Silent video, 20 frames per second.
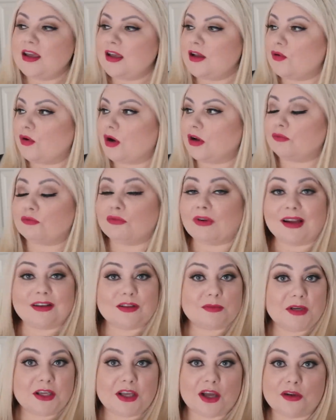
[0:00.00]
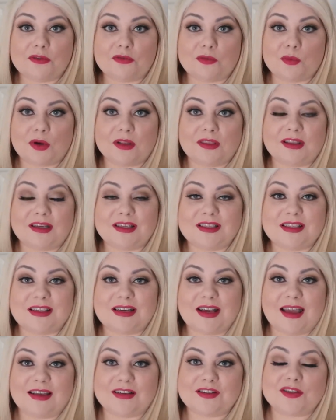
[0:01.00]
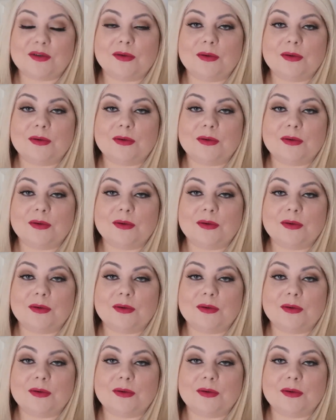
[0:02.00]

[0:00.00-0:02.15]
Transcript: It'll kind of randomly go from one thing to the next.